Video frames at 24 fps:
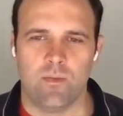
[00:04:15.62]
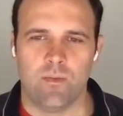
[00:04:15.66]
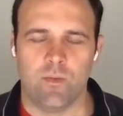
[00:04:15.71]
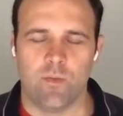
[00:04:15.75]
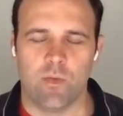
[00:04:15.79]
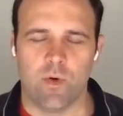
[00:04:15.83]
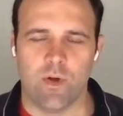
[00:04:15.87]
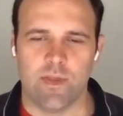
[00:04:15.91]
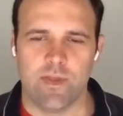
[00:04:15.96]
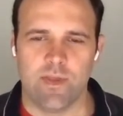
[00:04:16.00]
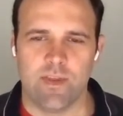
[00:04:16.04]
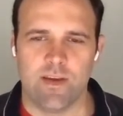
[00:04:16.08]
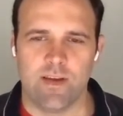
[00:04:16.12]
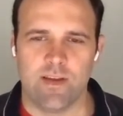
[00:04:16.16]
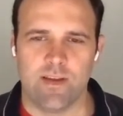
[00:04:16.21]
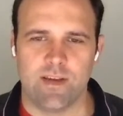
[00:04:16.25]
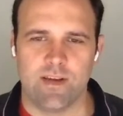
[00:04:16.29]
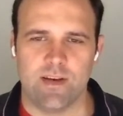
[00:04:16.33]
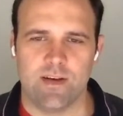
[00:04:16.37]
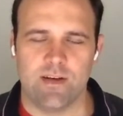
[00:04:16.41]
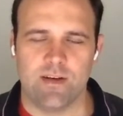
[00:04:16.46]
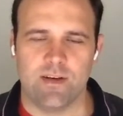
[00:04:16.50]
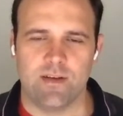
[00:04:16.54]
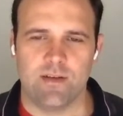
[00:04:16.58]
One
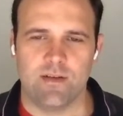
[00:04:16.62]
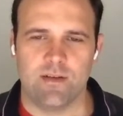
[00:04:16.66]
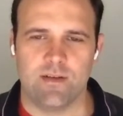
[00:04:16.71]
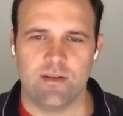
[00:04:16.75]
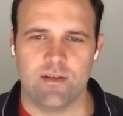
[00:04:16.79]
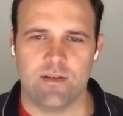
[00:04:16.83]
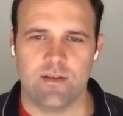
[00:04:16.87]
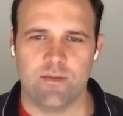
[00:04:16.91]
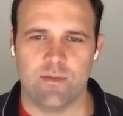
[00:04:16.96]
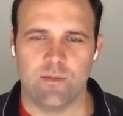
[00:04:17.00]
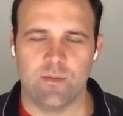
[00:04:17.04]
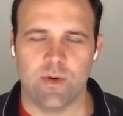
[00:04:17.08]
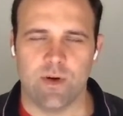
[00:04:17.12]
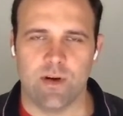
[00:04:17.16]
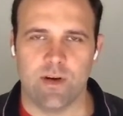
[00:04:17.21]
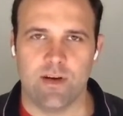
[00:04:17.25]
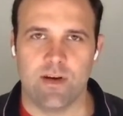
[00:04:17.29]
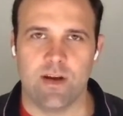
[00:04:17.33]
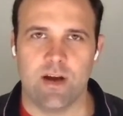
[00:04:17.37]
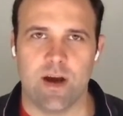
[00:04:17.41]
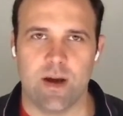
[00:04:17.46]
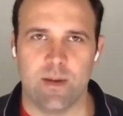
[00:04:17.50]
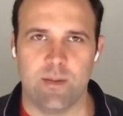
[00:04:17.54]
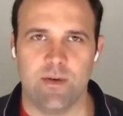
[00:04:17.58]

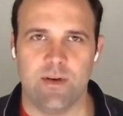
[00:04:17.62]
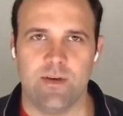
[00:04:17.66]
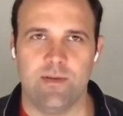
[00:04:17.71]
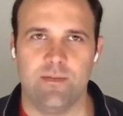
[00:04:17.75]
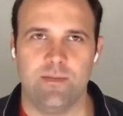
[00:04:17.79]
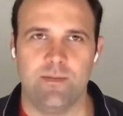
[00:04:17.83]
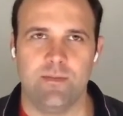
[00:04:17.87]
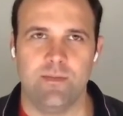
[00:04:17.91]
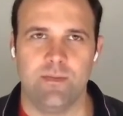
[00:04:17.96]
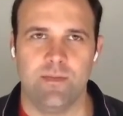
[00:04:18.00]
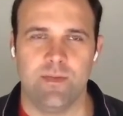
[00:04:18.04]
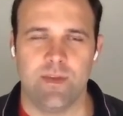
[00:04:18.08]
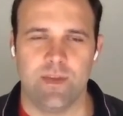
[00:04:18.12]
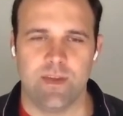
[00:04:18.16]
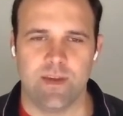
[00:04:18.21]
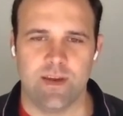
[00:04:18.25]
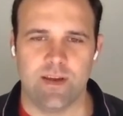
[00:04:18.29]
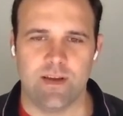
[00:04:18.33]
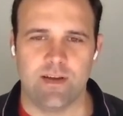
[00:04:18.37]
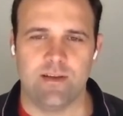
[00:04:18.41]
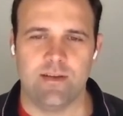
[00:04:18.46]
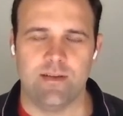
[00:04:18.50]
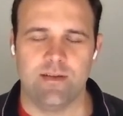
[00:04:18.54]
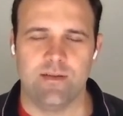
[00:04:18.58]
common
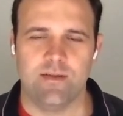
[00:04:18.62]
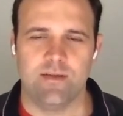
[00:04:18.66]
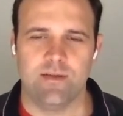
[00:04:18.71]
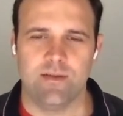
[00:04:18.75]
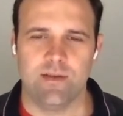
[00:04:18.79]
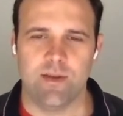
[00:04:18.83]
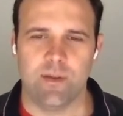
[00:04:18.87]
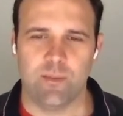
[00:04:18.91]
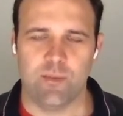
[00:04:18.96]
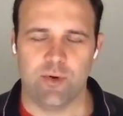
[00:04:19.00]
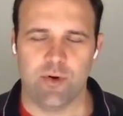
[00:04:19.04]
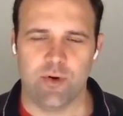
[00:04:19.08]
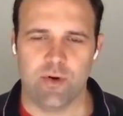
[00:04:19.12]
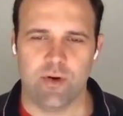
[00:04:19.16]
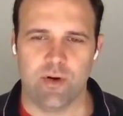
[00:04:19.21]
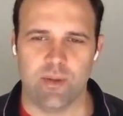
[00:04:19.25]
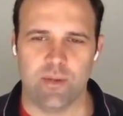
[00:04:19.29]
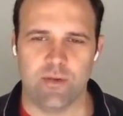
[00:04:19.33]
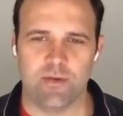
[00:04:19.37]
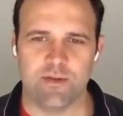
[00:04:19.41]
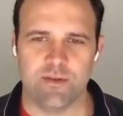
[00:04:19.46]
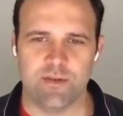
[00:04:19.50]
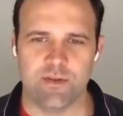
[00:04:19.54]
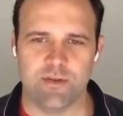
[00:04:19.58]
thing that
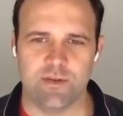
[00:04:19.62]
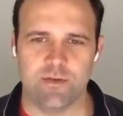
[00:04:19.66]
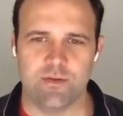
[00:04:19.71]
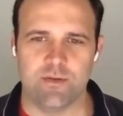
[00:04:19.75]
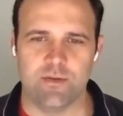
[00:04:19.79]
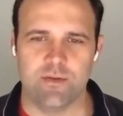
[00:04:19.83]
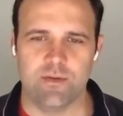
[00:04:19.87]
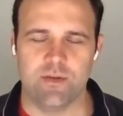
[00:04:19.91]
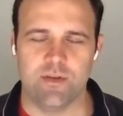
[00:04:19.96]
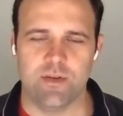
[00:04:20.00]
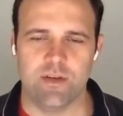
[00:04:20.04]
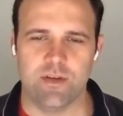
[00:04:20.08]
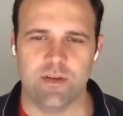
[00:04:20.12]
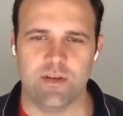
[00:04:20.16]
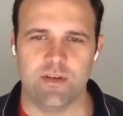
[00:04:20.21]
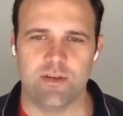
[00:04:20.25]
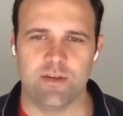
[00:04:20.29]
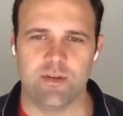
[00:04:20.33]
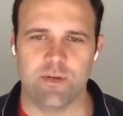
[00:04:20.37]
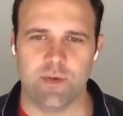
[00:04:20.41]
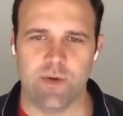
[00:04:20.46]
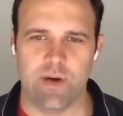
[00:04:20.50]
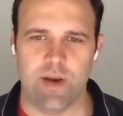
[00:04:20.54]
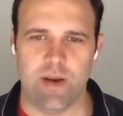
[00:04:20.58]
programmers do is
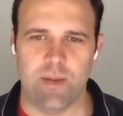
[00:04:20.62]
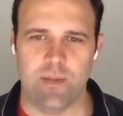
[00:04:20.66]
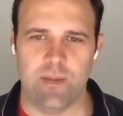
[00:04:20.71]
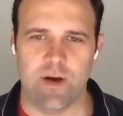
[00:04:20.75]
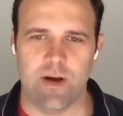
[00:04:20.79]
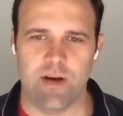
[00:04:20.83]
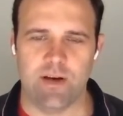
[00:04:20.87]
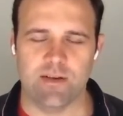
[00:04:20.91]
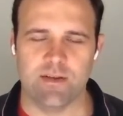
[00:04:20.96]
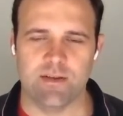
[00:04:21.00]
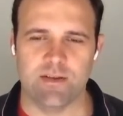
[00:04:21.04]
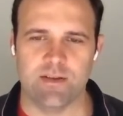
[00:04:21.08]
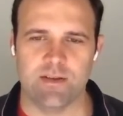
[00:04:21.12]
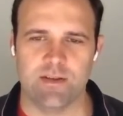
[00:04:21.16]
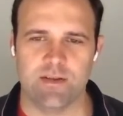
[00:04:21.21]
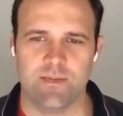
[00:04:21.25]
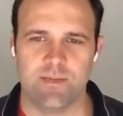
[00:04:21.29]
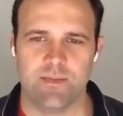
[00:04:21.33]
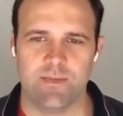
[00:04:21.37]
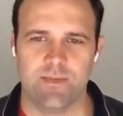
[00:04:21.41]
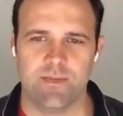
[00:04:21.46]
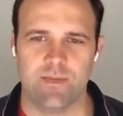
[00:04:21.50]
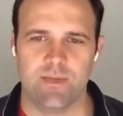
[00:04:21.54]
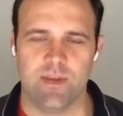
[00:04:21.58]
create models.
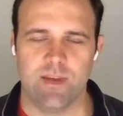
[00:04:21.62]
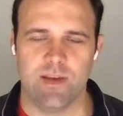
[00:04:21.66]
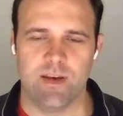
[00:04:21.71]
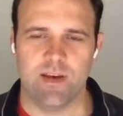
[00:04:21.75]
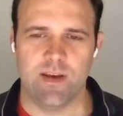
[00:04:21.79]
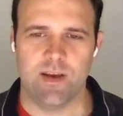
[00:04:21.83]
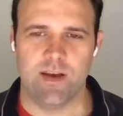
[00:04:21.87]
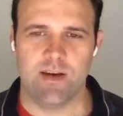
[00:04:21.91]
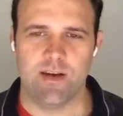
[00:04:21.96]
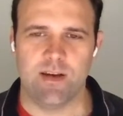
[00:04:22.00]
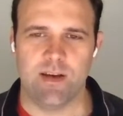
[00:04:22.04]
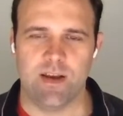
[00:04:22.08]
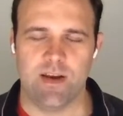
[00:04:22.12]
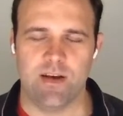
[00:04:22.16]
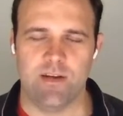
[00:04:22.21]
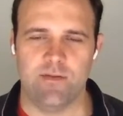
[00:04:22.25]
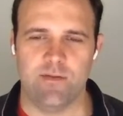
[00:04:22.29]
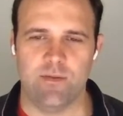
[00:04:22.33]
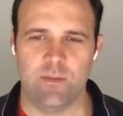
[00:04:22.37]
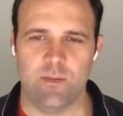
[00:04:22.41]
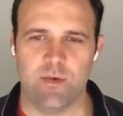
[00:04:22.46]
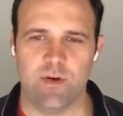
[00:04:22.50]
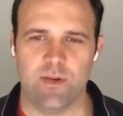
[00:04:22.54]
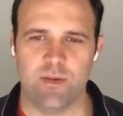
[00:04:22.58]
They take data
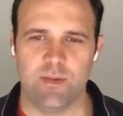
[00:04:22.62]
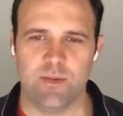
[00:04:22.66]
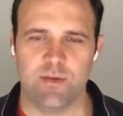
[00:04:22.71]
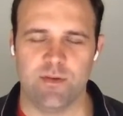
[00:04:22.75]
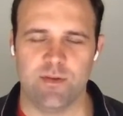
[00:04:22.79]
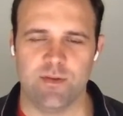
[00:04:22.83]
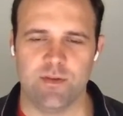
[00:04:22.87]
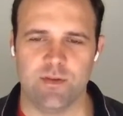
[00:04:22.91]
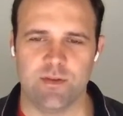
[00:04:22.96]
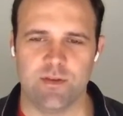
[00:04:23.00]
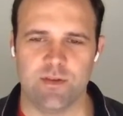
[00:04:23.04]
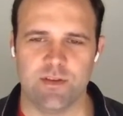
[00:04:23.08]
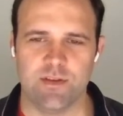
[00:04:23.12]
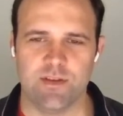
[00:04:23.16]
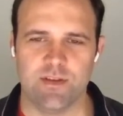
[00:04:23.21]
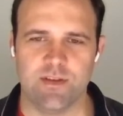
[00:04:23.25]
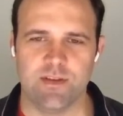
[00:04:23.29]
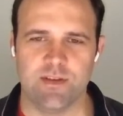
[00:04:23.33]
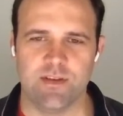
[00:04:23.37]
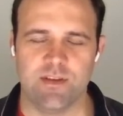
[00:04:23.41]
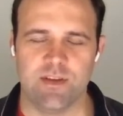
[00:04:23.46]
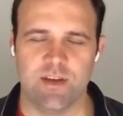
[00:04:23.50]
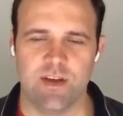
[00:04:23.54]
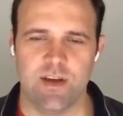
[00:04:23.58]
from multiple
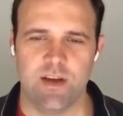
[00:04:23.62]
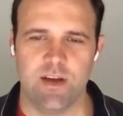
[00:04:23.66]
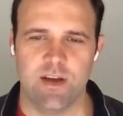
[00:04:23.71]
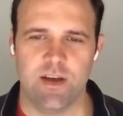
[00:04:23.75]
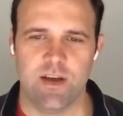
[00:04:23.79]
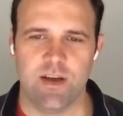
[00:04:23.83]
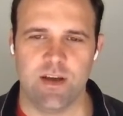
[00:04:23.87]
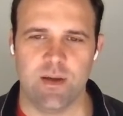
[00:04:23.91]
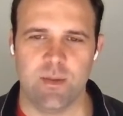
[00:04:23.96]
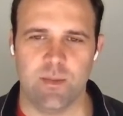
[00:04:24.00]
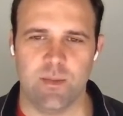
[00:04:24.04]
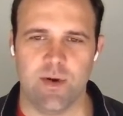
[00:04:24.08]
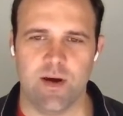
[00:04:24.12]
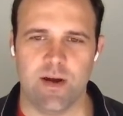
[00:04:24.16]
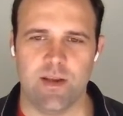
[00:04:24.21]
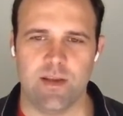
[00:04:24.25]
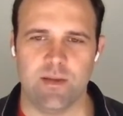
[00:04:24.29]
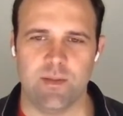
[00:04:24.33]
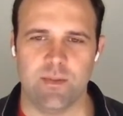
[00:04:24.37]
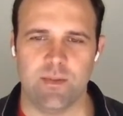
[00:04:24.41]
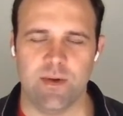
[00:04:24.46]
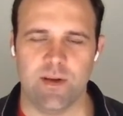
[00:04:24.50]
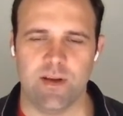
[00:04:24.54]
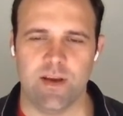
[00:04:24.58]
sources and combine
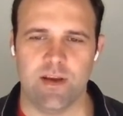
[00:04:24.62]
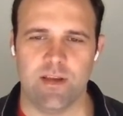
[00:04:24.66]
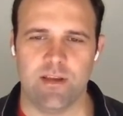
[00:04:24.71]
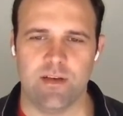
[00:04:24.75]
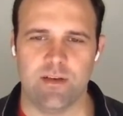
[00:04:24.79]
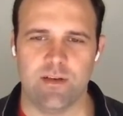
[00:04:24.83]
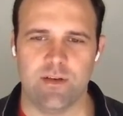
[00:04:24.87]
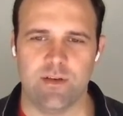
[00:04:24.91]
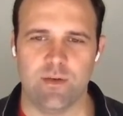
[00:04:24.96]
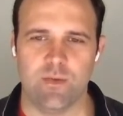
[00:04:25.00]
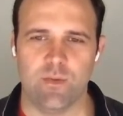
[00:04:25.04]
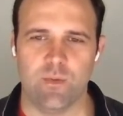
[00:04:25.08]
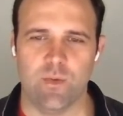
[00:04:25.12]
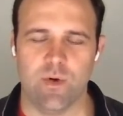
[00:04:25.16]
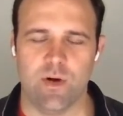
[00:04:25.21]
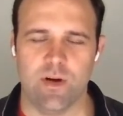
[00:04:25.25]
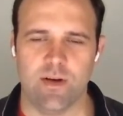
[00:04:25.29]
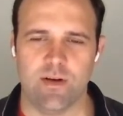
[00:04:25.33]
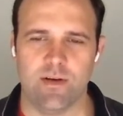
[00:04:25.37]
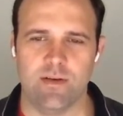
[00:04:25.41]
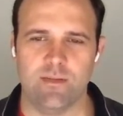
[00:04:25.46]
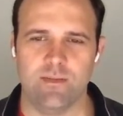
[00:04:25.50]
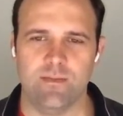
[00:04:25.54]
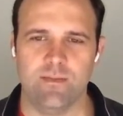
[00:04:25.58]
them together into
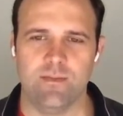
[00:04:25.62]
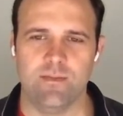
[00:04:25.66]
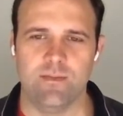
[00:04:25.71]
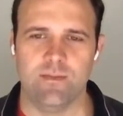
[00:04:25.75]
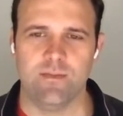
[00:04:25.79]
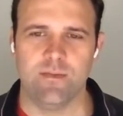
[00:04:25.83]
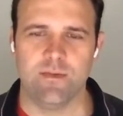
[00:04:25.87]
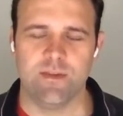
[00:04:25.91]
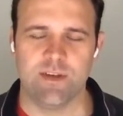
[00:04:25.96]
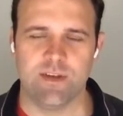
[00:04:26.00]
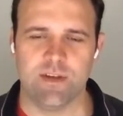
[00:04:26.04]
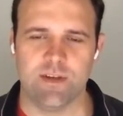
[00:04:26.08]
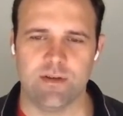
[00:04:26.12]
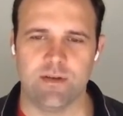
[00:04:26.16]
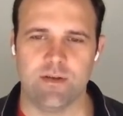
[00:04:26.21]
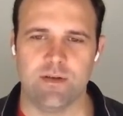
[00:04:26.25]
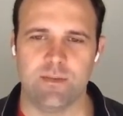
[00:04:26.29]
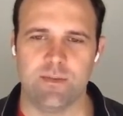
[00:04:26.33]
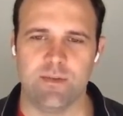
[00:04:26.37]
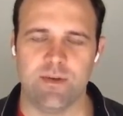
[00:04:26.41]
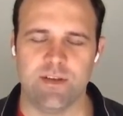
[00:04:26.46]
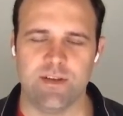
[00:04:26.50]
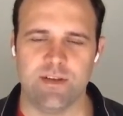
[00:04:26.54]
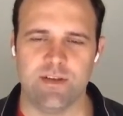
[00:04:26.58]
one
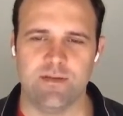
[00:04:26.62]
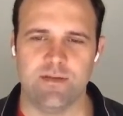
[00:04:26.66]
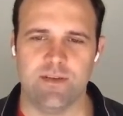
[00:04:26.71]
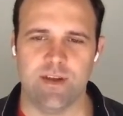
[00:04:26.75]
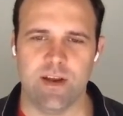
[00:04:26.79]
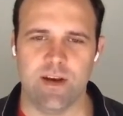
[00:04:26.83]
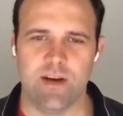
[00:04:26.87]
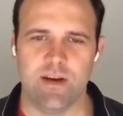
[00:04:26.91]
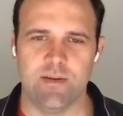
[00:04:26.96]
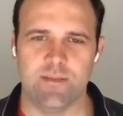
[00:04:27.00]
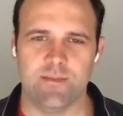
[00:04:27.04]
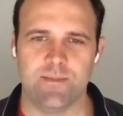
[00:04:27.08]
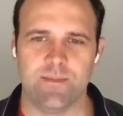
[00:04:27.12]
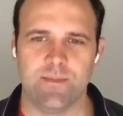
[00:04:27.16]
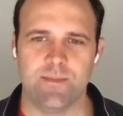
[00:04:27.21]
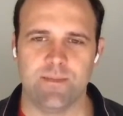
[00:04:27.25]
single piece of data.